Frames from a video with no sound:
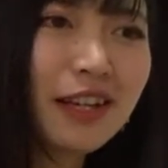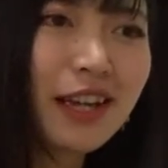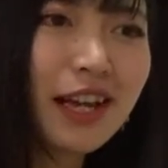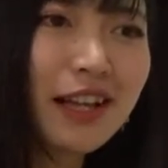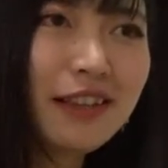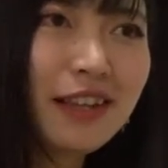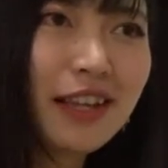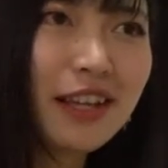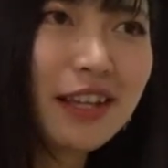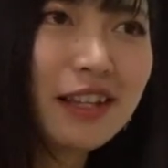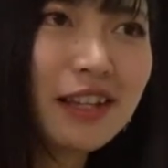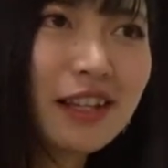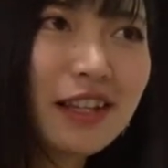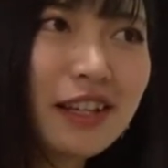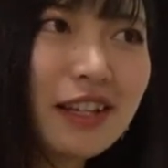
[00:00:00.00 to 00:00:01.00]
And
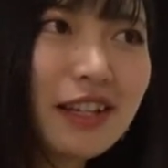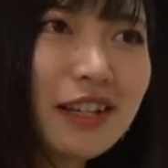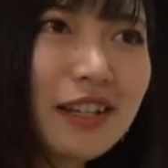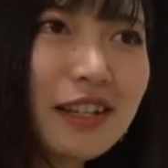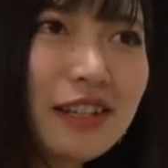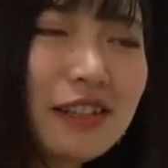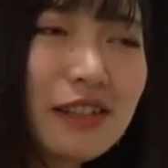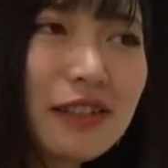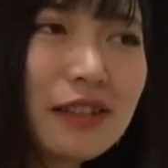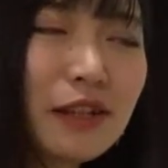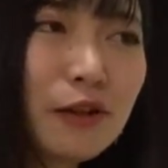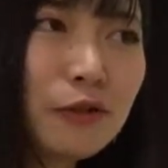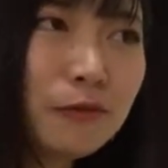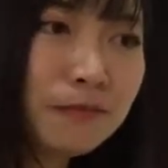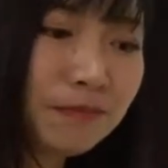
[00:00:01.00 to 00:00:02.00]
then,
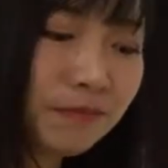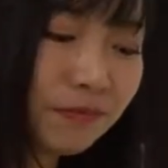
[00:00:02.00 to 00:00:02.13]
so